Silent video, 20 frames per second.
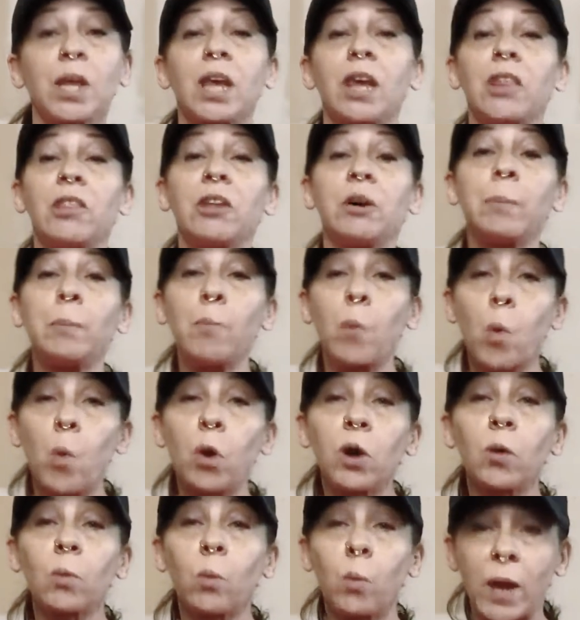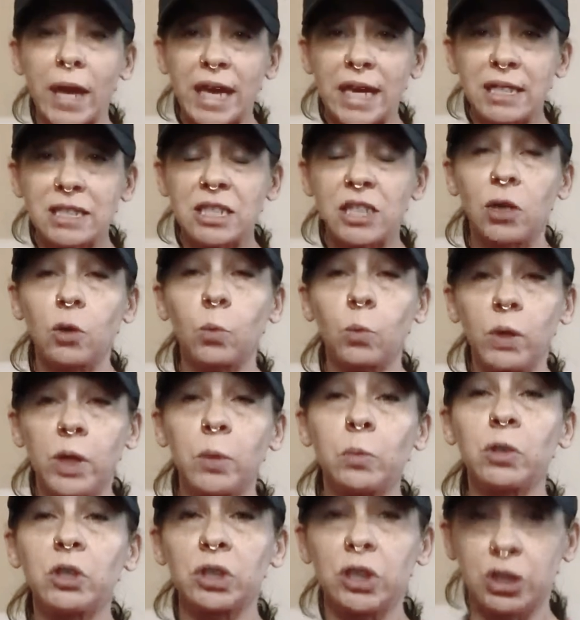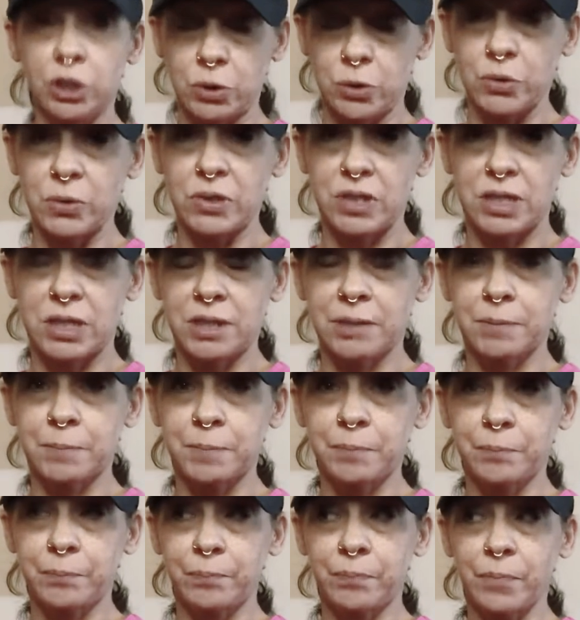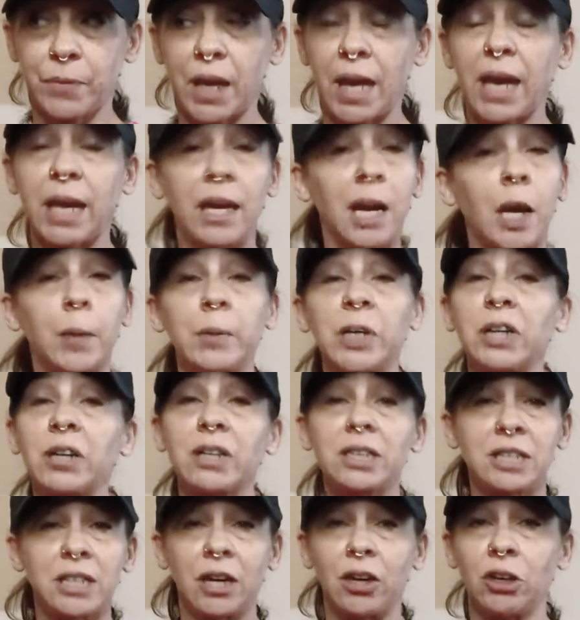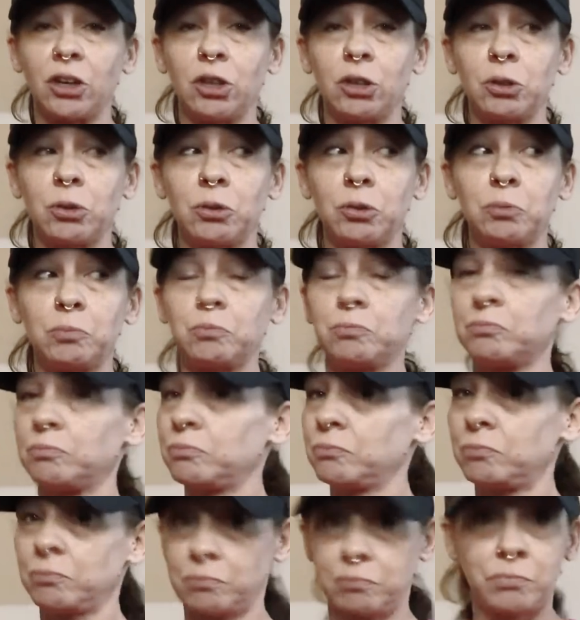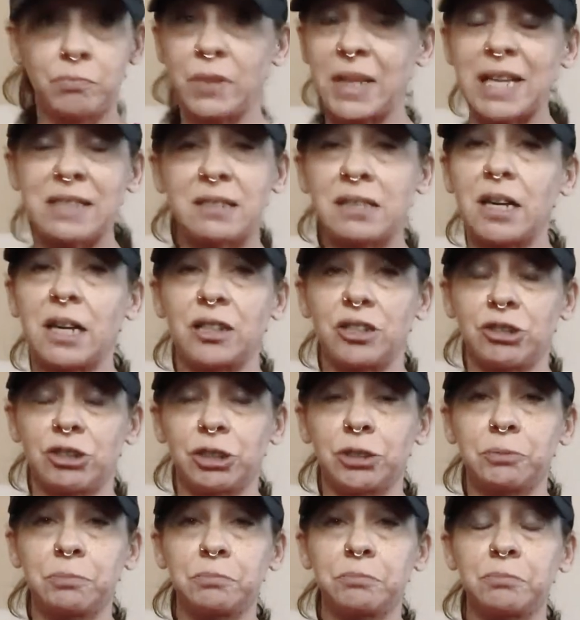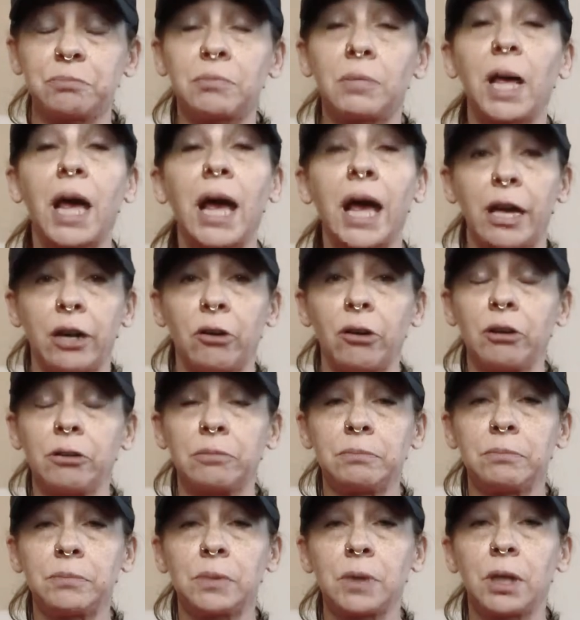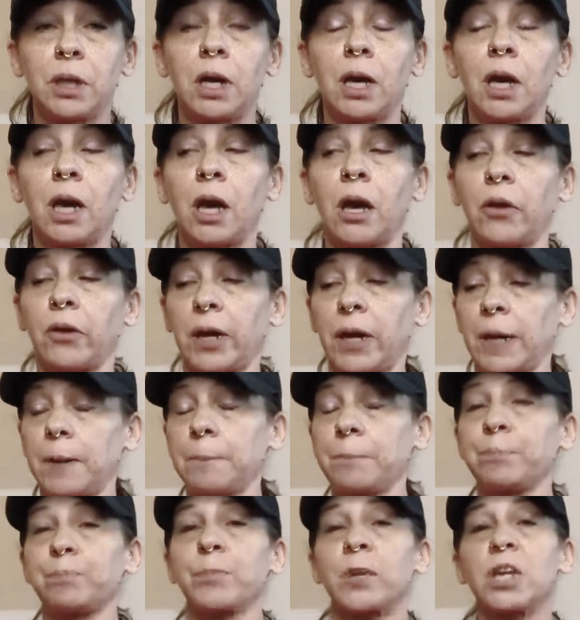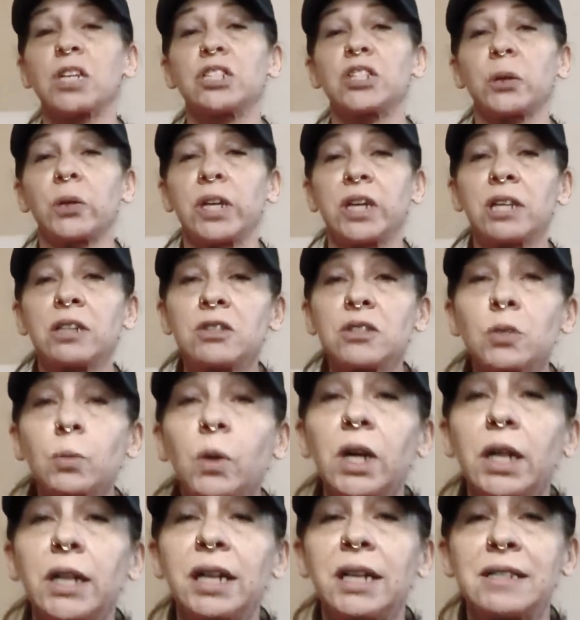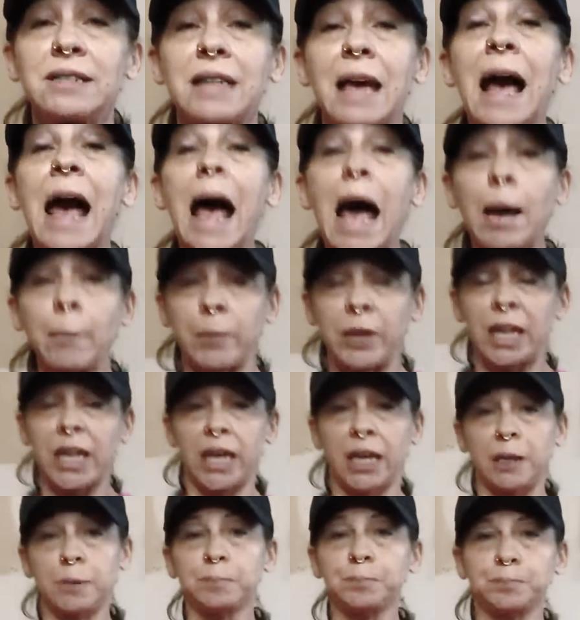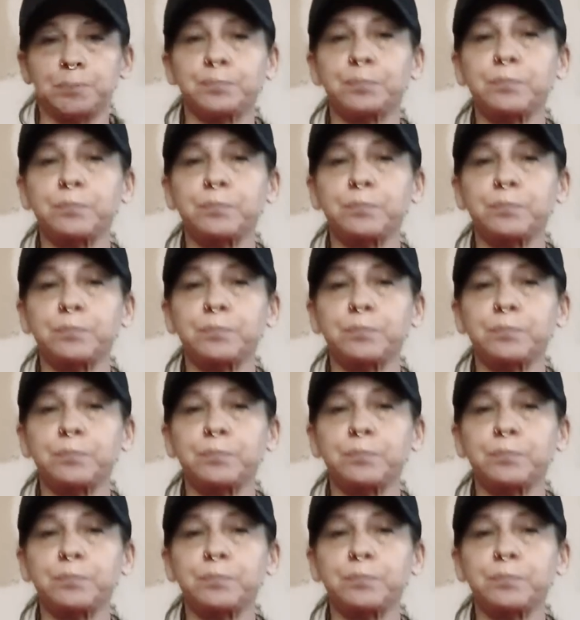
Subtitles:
the more weight we will lose. And I'm here to tell you that's not true at all. Okay, so here's what is happening